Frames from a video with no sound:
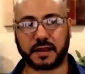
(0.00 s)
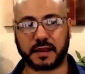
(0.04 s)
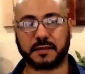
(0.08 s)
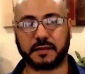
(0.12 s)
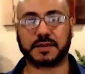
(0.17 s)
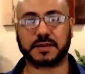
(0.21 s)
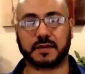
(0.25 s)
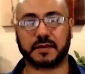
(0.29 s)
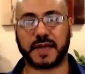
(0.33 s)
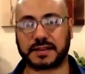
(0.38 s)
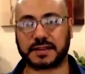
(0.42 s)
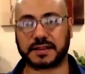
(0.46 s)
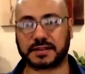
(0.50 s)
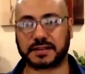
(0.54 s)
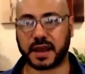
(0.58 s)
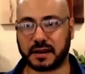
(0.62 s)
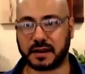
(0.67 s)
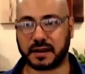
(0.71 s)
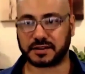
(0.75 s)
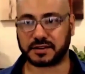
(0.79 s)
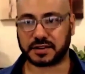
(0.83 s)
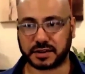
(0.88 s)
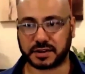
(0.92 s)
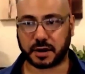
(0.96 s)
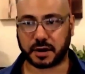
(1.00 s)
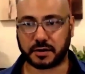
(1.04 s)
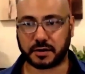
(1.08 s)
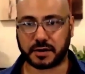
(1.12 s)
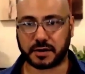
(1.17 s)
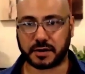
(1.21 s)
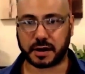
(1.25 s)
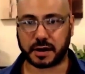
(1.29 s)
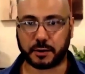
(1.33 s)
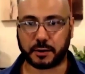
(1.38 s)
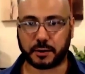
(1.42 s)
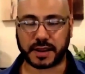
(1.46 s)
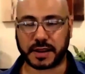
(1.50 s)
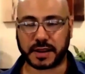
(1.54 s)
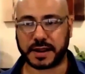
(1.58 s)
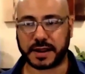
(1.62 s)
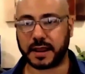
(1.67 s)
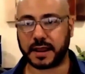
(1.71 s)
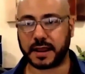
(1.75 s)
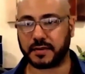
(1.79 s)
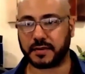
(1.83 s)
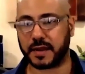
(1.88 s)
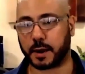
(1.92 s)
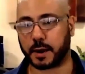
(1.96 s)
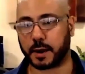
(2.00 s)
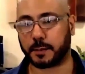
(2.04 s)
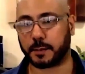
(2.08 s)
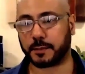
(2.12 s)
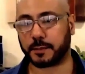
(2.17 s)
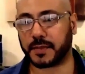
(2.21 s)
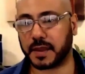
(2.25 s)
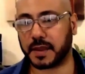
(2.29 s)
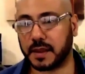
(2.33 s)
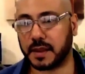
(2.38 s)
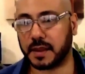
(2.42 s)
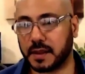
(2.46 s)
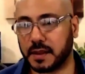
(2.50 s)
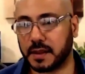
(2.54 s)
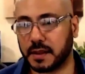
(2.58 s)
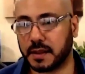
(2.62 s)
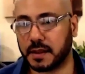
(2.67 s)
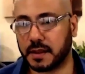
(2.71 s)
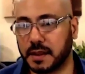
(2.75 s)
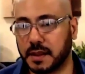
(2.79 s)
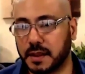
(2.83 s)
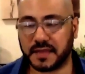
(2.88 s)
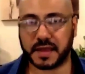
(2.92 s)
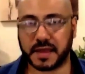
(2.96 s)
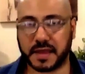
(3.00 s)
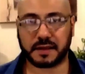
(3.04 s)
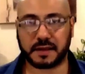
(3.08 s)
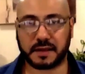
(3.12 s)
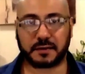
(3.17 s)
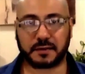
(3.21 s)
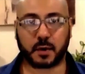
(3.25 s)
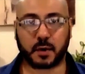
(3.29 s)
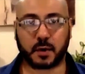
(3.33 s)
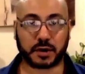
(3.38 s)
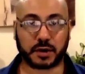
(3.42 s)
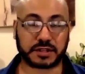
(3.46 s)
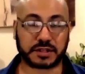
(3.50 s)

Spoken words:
So that's kind of just start narrowing it down there. And then, of course,